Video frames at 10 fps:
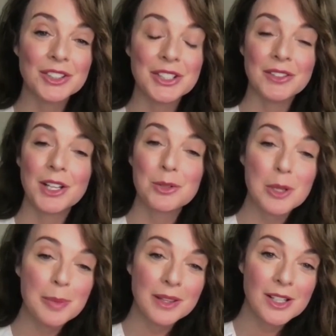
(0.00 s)
You know, I grew
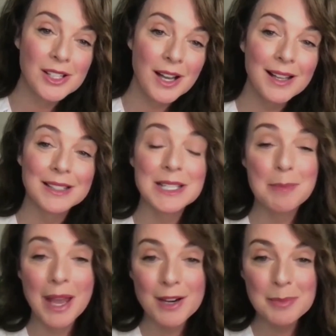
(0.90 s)
up on Long Island. I
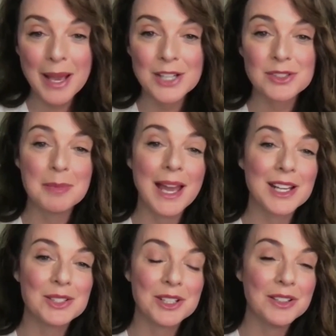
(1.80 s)
married Patrick
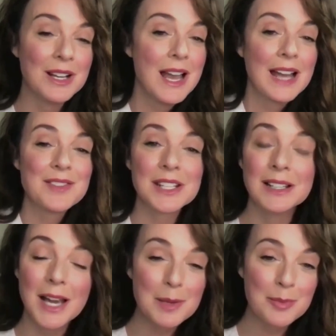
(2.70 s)
McEnroe. I've done a
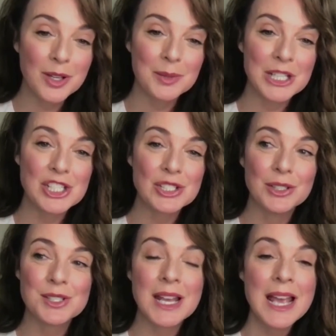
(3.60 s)
lot of Broadway
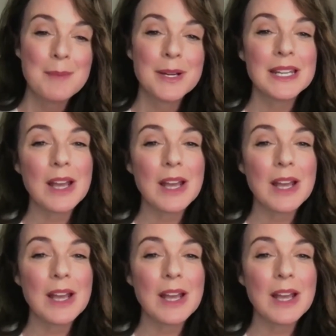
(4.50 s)
shows, but